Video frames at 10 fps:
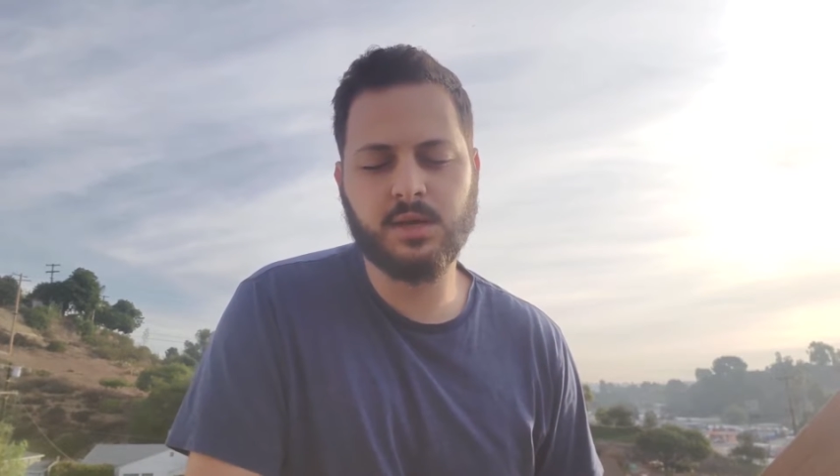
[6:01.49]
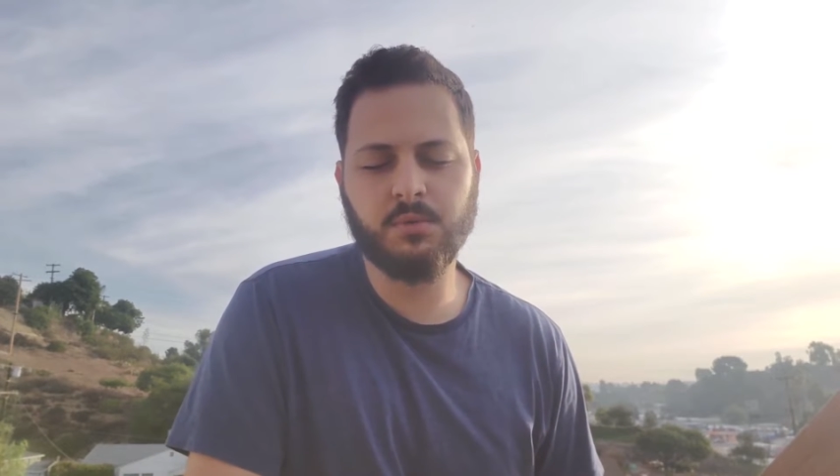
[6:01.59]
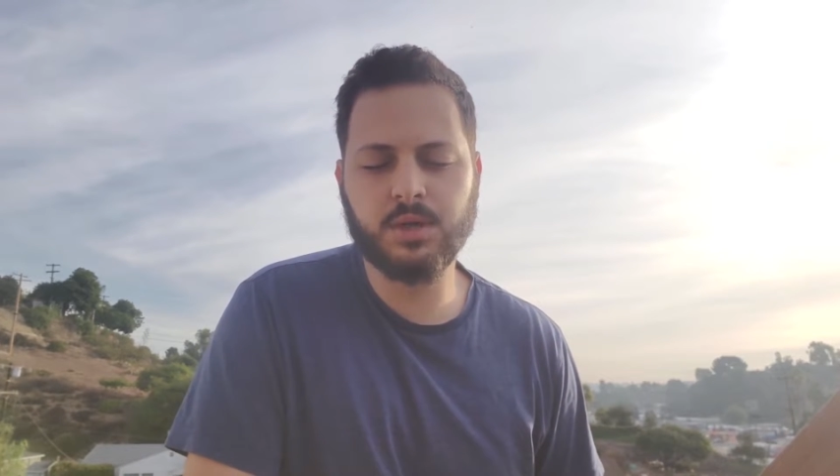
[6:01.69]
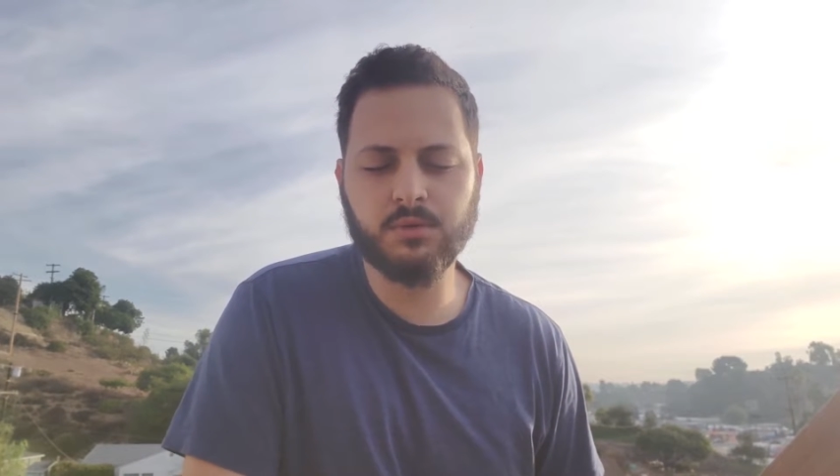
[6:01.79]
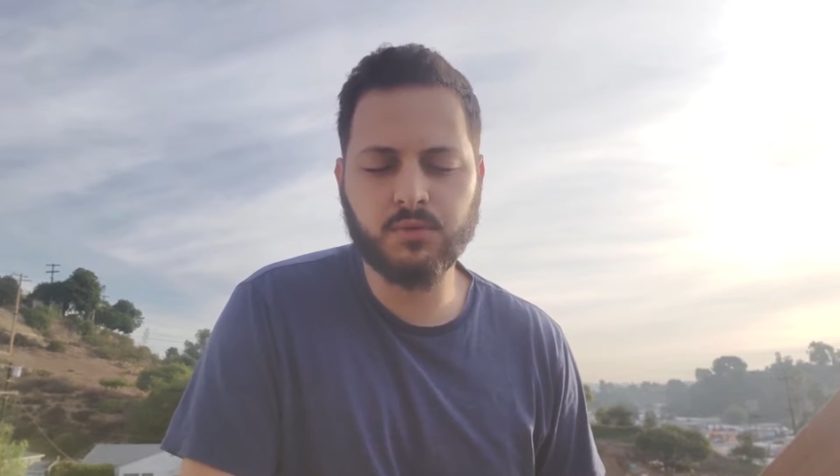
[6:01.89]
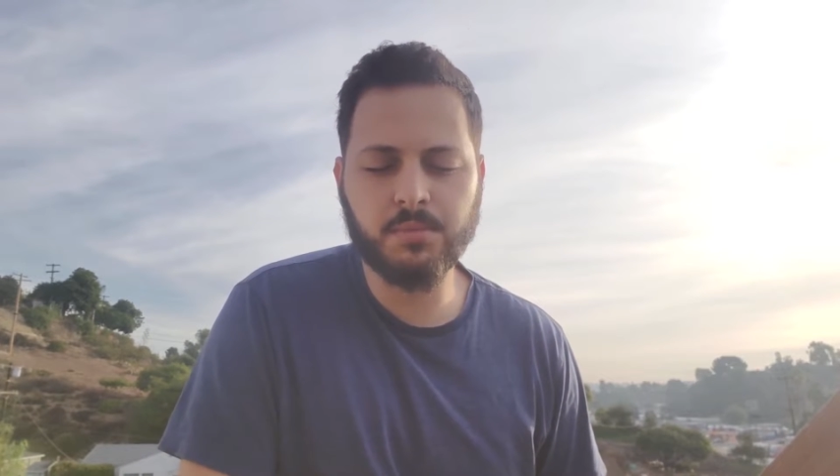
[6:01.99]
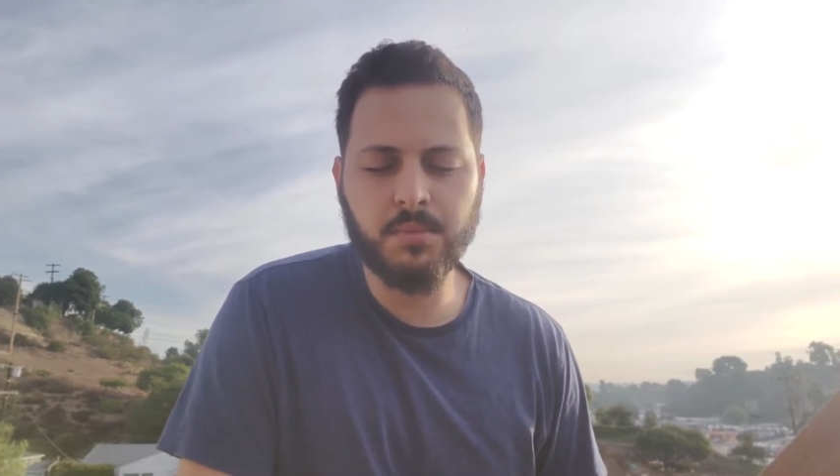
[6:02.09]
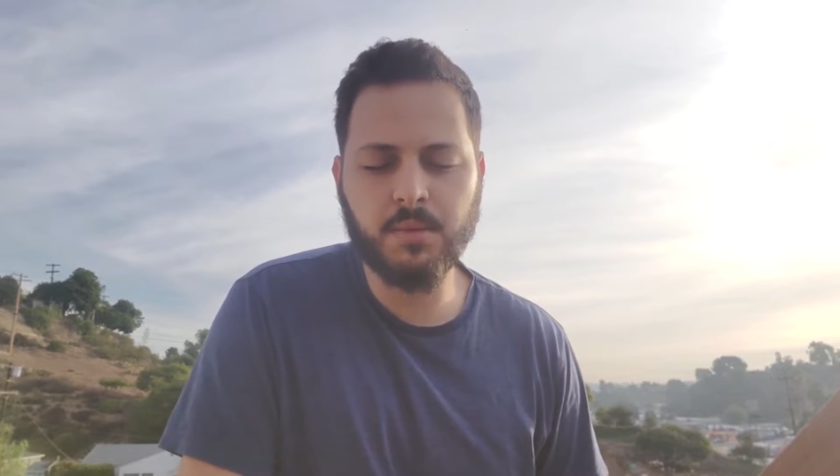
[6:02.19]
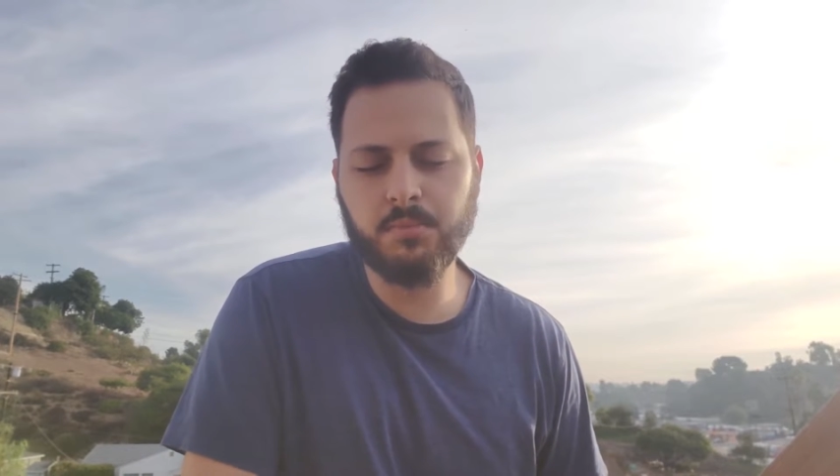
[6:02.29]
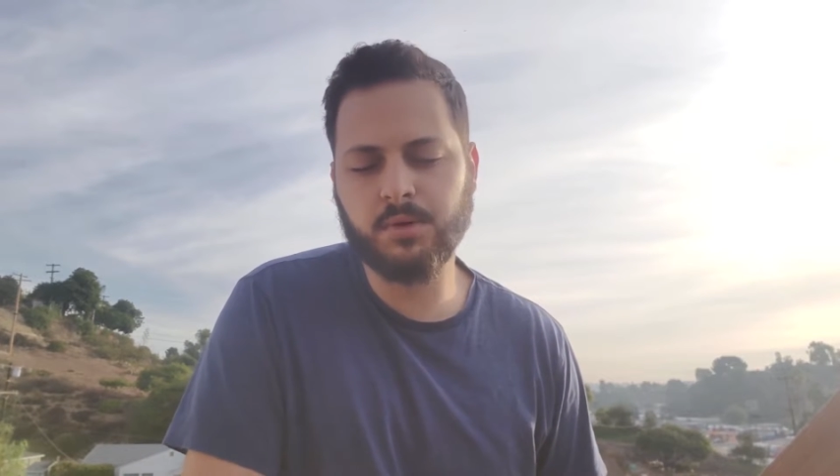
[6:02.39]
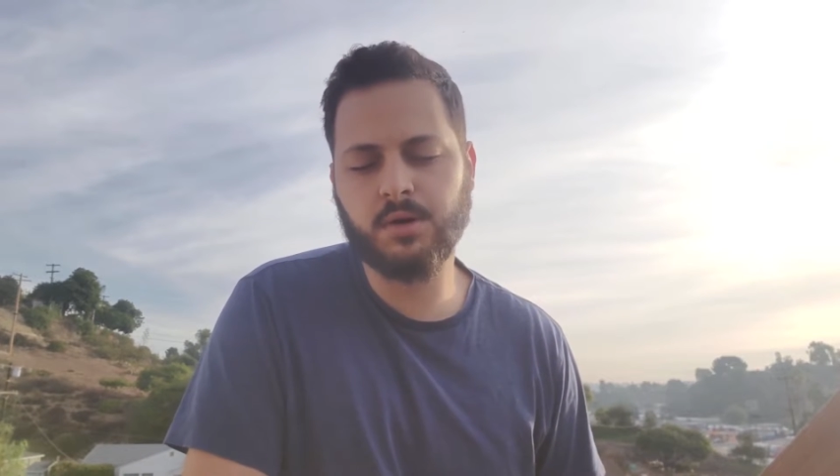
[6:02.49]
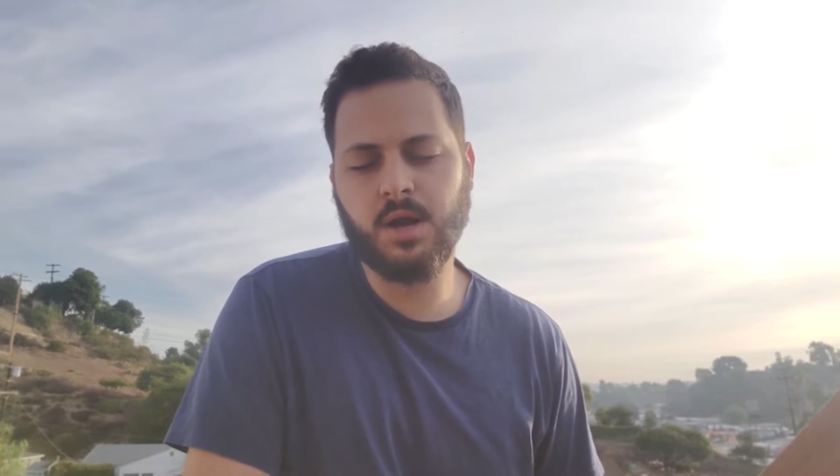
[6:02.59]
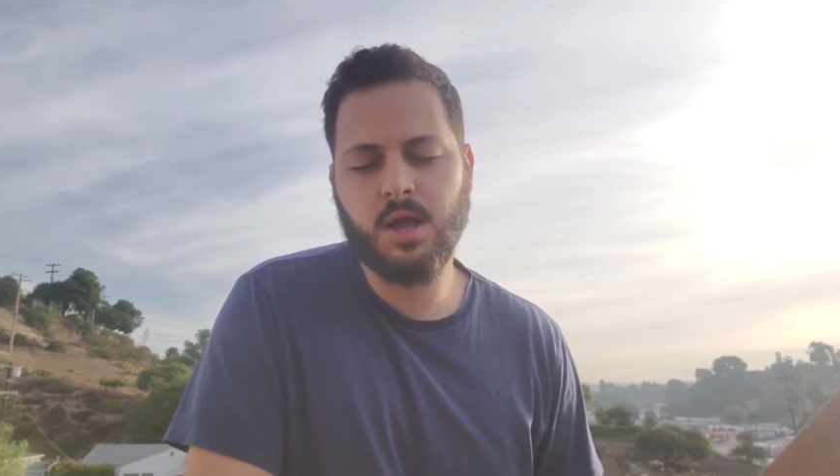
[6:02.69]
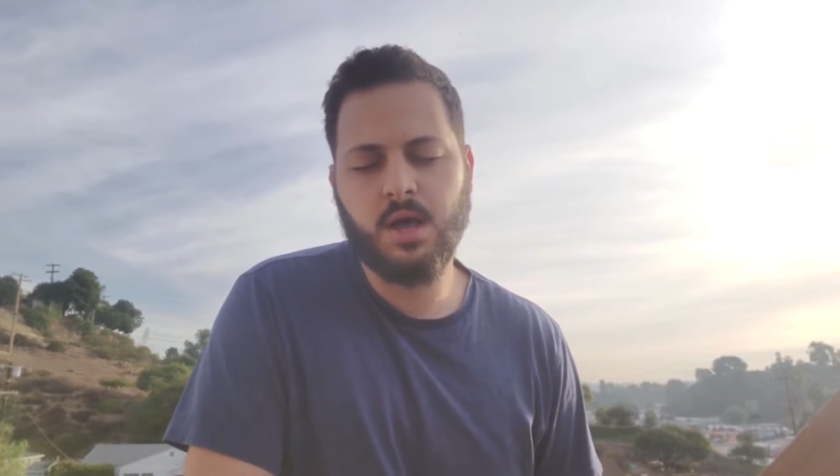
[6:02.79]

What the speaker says: that we can remember